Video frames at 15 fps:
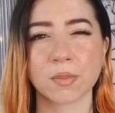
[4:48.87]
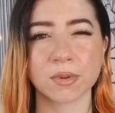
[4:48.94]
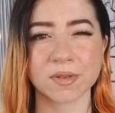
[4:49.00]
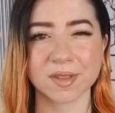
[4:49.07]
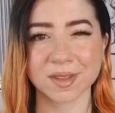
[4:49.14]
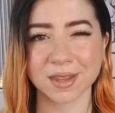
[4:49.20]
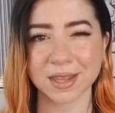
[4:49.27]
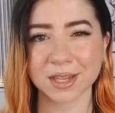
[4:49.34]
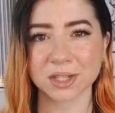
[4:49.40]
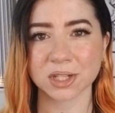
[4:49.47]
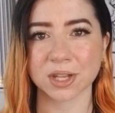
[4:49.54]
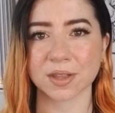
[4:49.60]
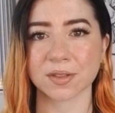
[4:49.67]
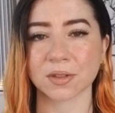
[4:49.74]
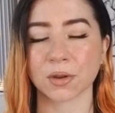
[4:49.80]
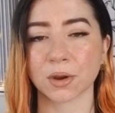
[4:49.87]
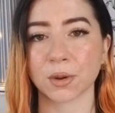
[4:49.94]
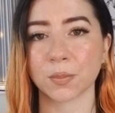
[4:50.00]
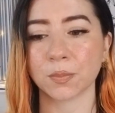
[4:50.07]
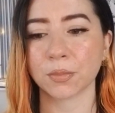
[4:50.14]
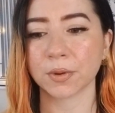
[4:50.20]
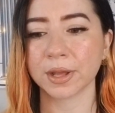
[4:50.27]
prestigious
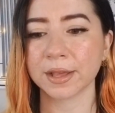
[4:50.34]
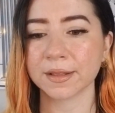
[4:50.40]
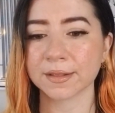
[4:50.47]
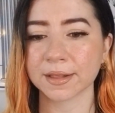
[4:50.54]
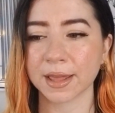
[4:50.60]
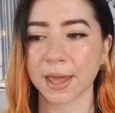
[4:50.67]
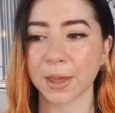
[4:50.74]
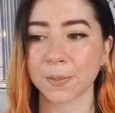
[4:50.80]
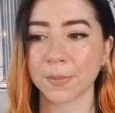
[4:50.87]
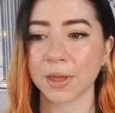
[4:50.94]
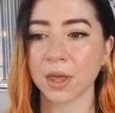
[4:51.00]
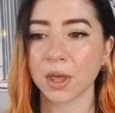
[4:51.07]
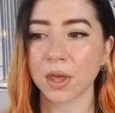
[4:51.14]
or brings them